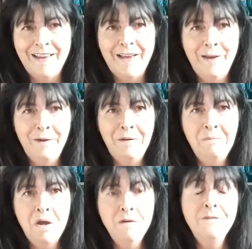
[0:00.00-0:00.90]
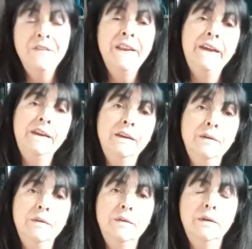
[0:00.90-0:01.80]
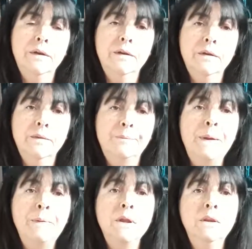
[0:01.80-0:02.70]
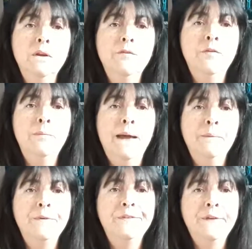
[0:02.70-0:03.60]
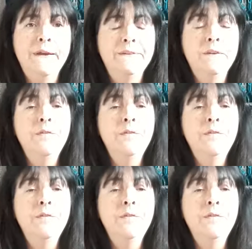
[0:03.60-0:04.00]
Hopefully people can learn from my mistakes.